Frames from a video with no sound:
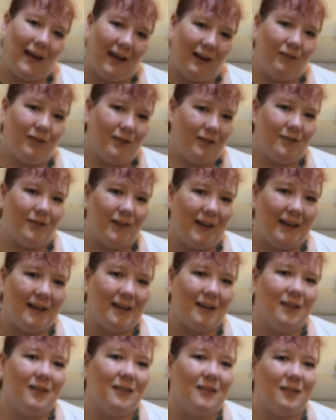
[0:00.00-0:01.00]
Eve is
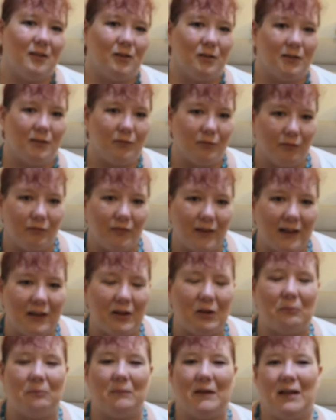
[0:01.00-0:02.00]
vegan, so different
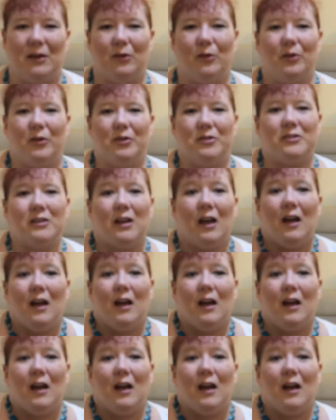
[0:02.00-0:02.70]
vegan meals,